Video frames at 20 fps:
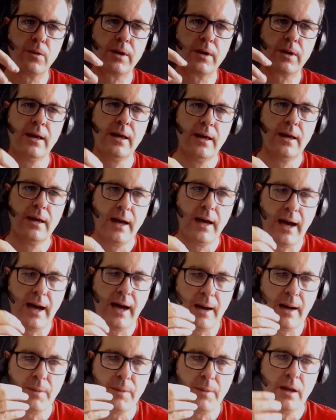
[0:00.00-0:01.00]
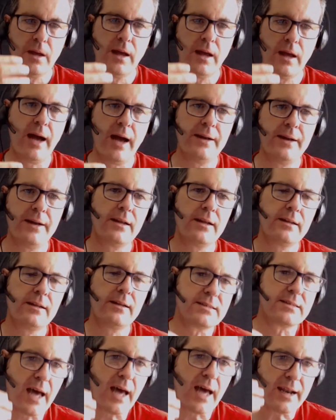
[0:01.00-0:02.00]
Okay, and
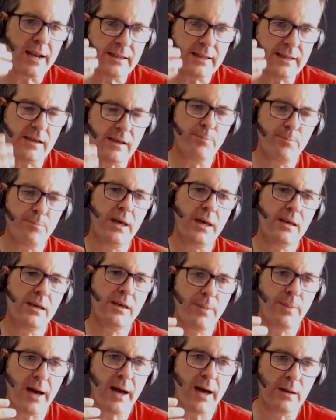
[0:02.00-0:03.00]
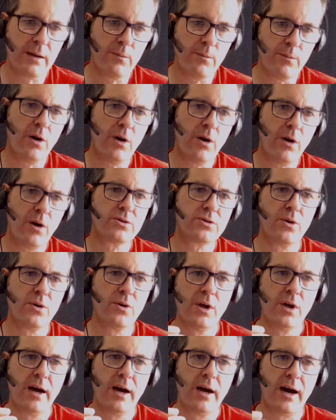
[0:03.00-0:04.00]
it's that idea of piggybacking. We
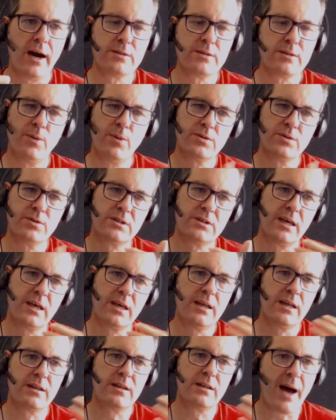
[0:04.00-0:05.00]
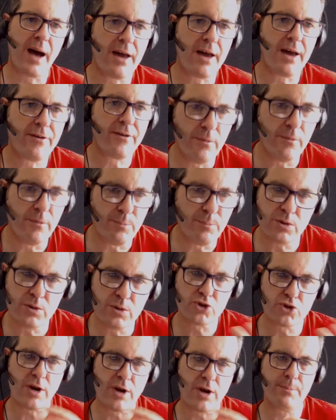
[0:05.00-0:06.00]
also, I suppose, the pattern of
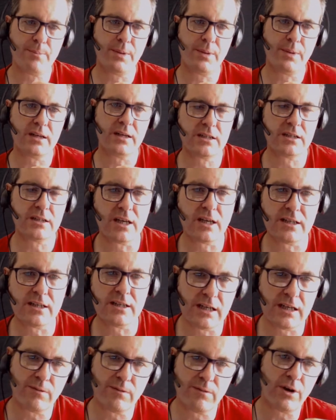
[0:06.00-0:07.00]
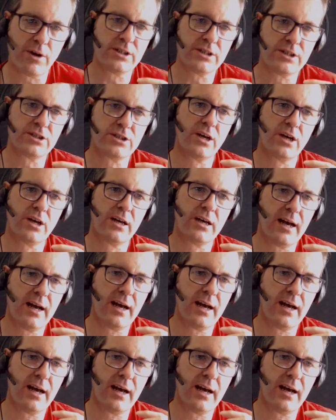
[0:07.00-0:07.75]
bootstrapping is very